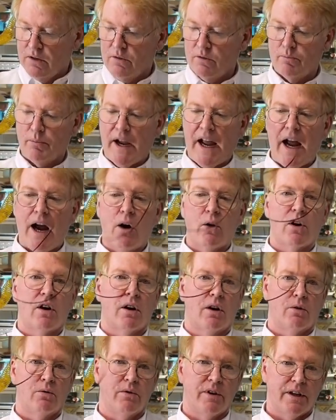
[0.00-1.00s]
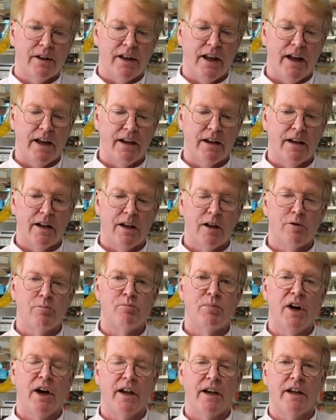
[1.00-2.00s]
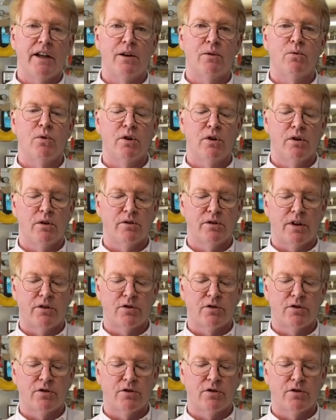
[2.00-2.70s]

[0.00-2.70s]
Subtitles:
power a relay, but it will,